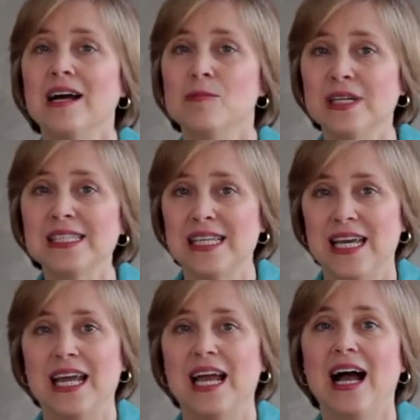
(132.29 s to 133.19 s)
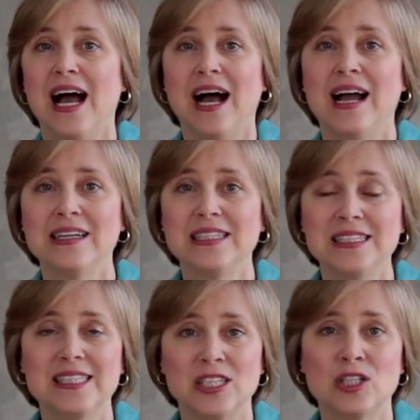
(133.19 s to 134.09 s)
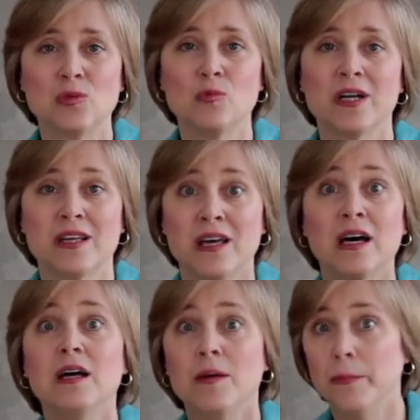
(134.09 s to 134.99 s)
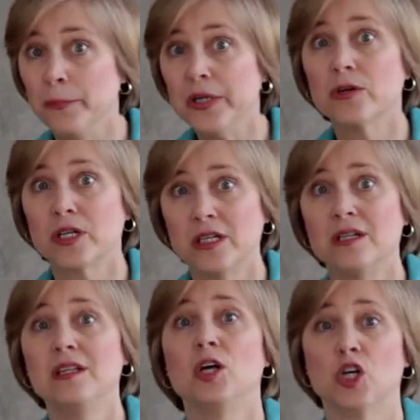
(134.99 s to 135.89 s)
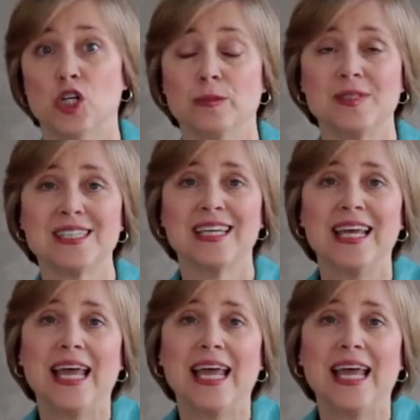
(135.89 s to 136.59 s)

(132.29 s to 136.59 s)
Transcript: I must say I consider one of the miracle herbs.